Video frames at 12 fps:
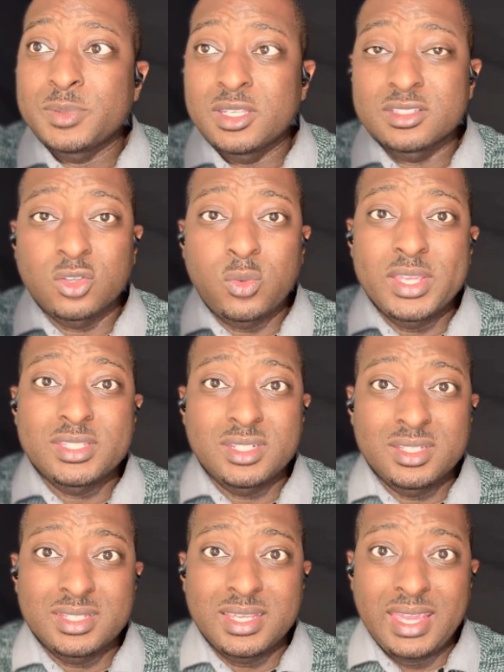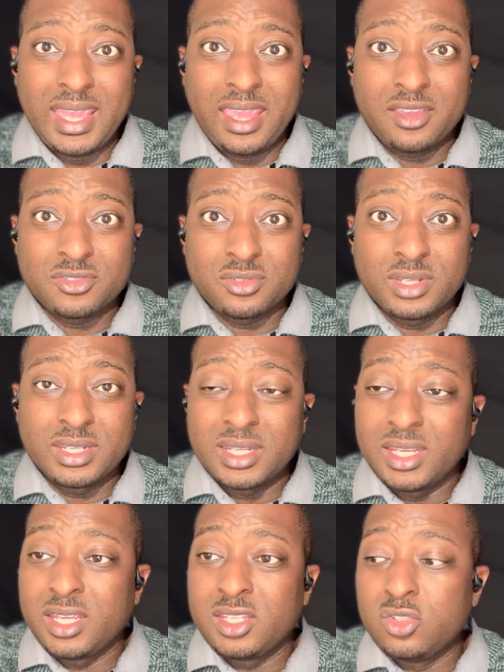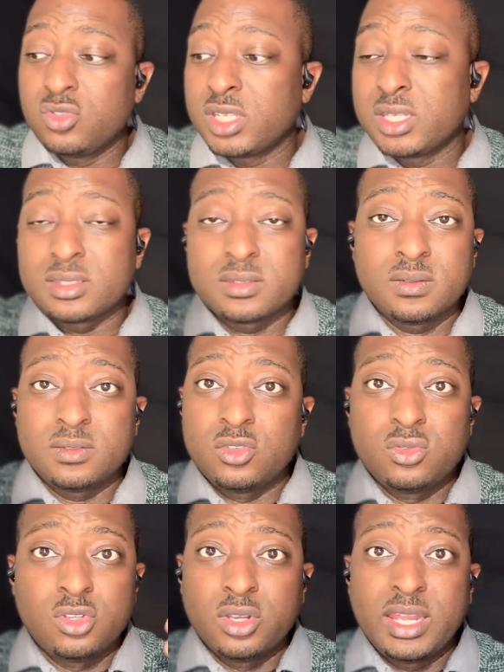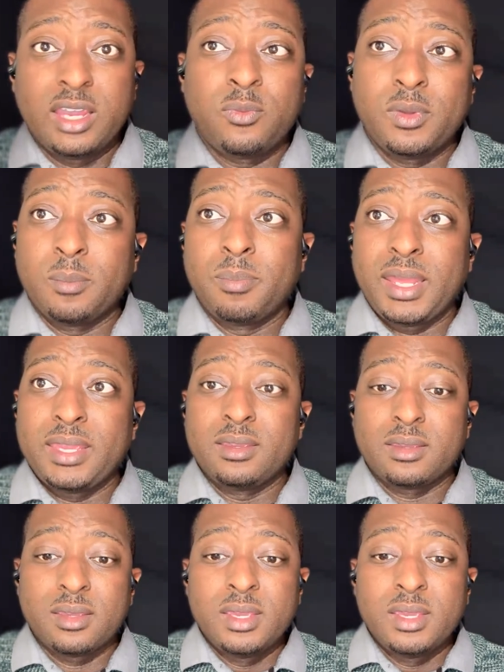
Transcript: because the question doesn't get answered, and then you're left with a blank.